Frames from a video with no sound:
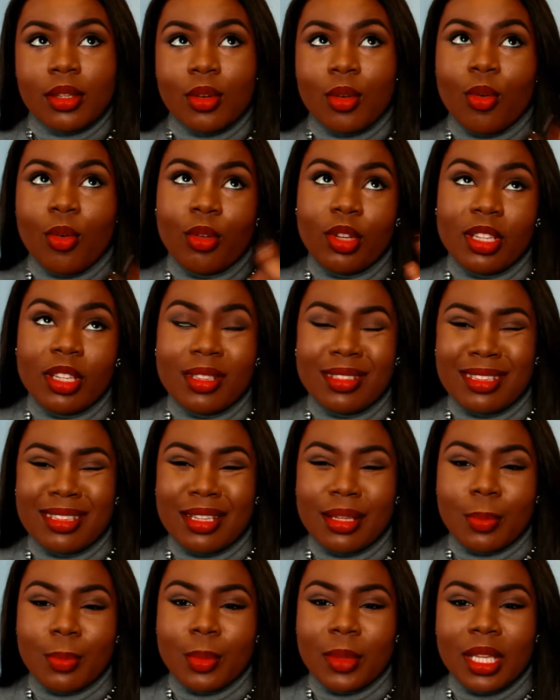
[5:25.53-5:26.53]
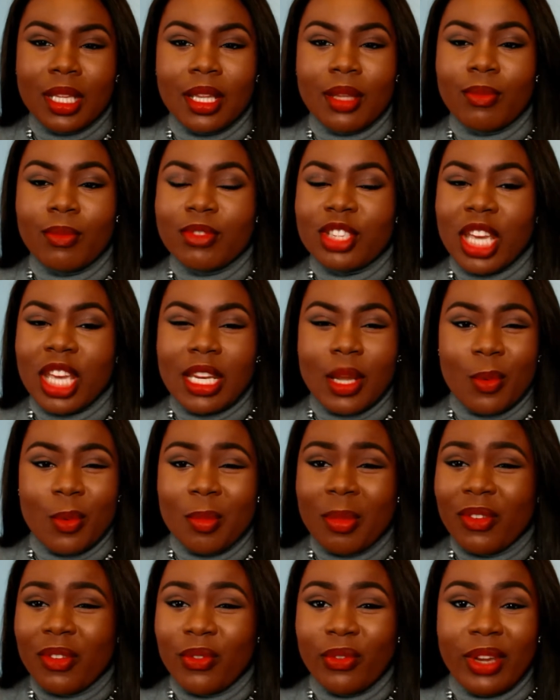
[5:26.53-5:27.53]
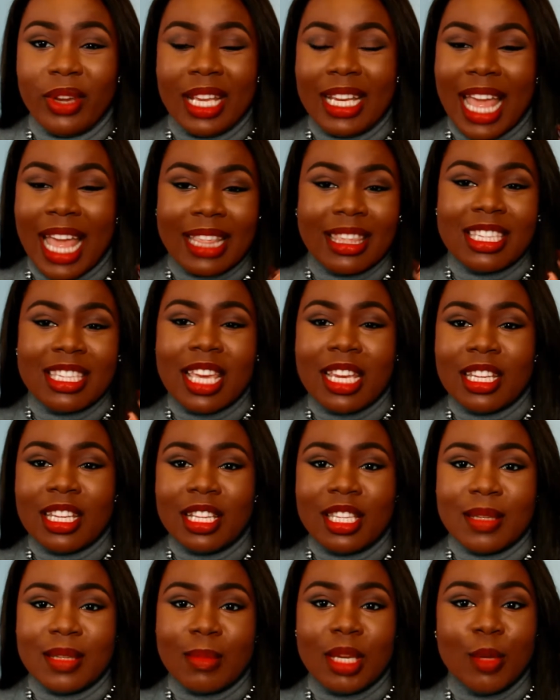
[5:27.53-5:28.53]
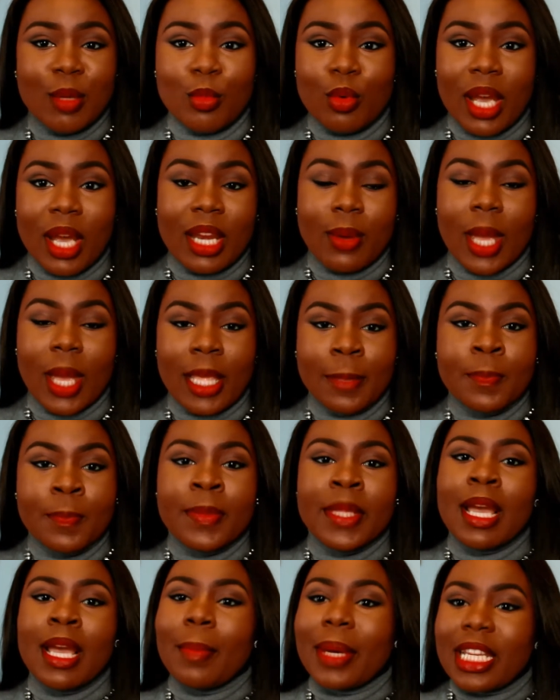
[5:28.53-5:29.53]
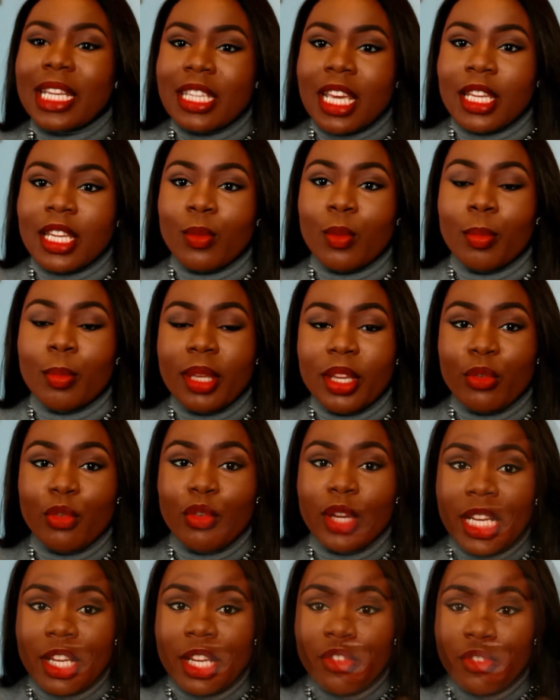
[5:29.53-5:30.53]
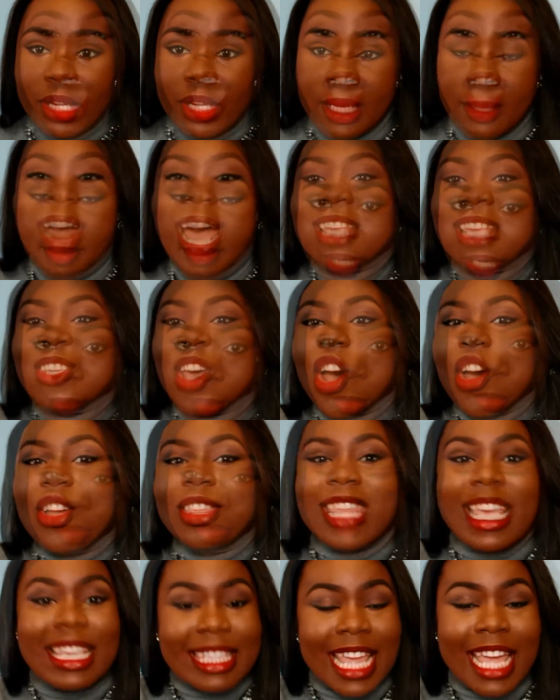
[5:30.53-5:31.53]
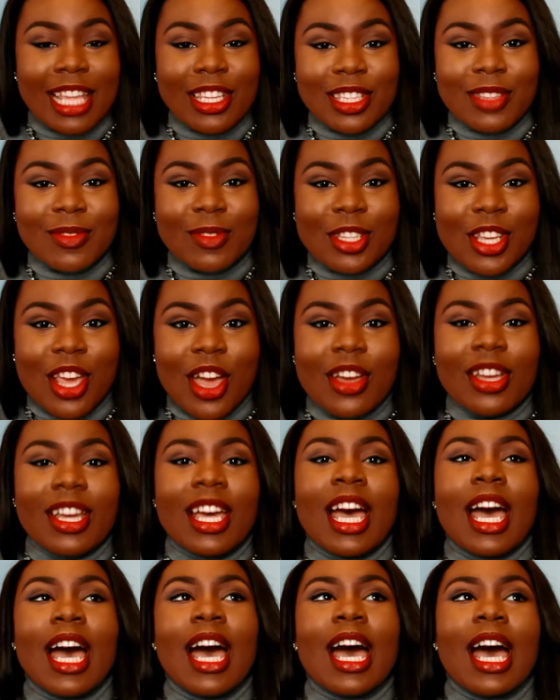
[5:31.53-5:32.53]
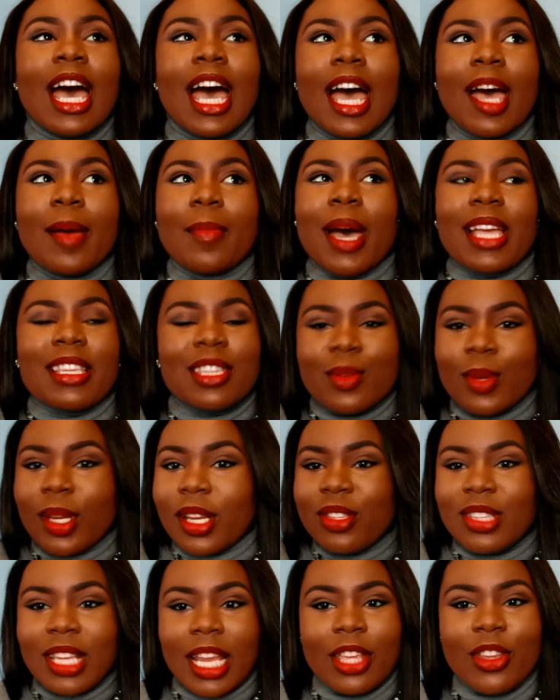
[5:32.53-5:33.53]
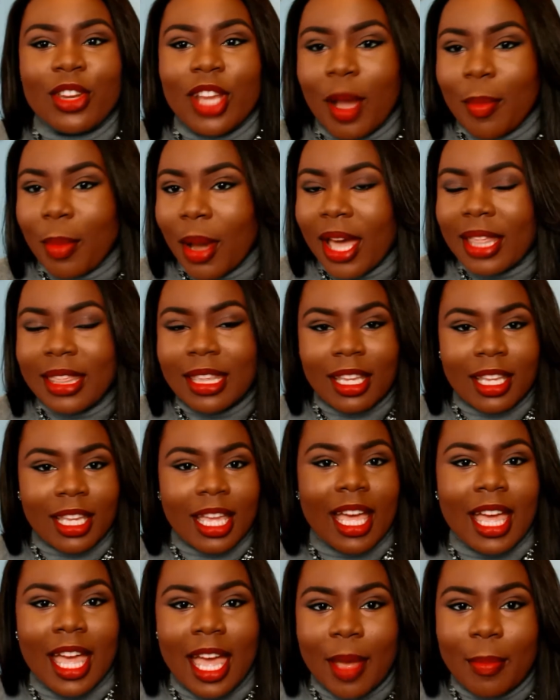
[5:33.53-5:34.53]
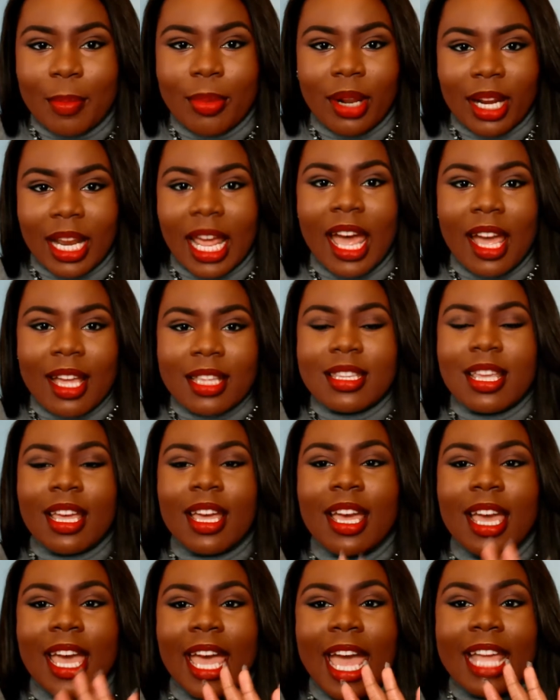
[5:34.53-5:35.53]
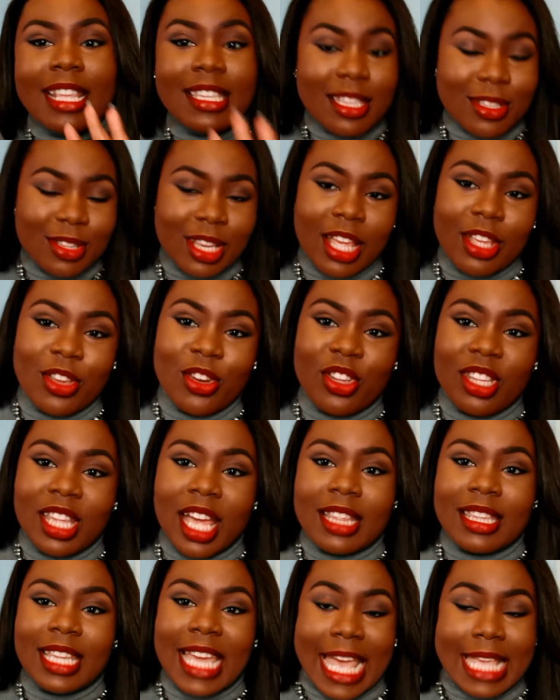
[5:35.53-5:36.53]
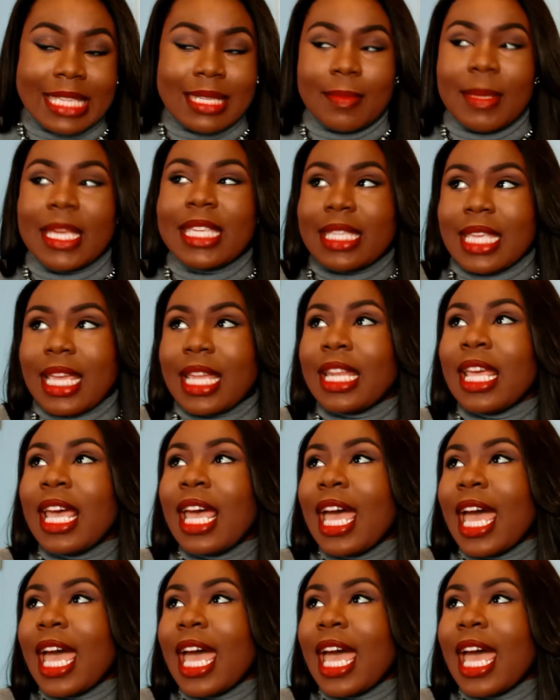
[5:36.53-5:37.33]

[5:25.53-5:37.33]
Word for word: Or the the shedding will be like the shedding is minimal anyway, but the shedding will be really really. Alright, so that's the end of the video. Um, I just wanted to let you know about the uh, product and just to let you know that the hair is amazing.